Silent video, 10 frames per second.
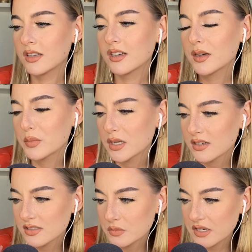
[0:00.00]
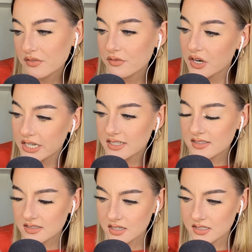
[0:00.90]
Up next, we have
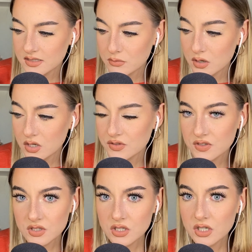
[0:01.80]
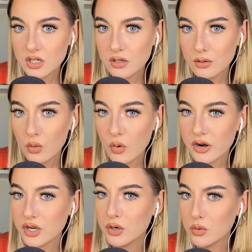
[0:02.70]
Frankenstein's monster or a
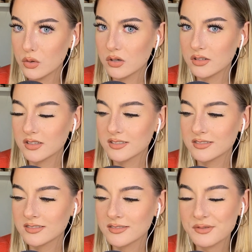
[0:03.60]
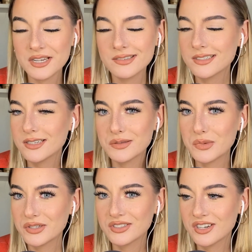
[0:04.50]
ghoul. Frankenstein's
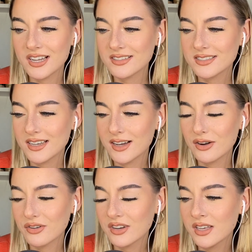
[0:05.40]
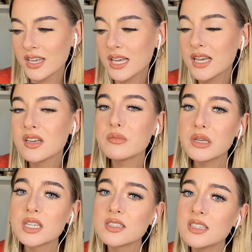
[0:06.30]
monster, hands down,
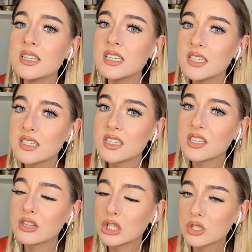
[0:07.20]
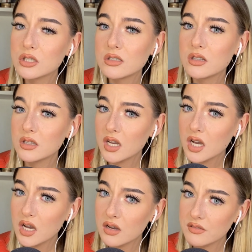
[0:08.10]
because he can learn to
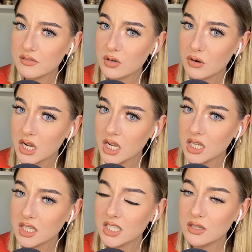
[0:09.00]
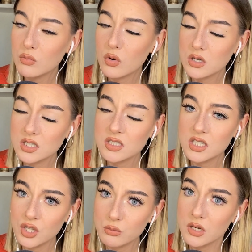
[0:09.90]
love, okay? Like, he wants to
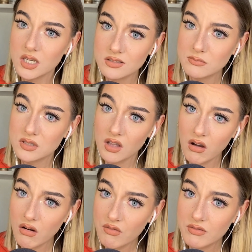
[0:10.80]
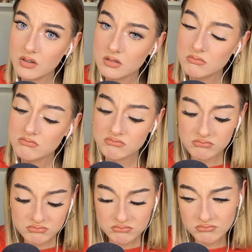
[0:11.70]
humanize himself.
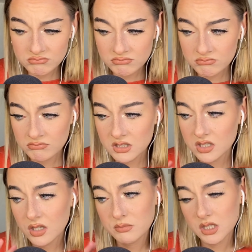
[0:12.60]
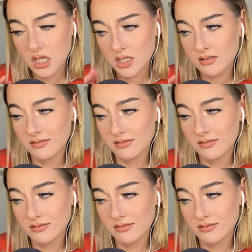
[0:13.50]
That's all I'm saying.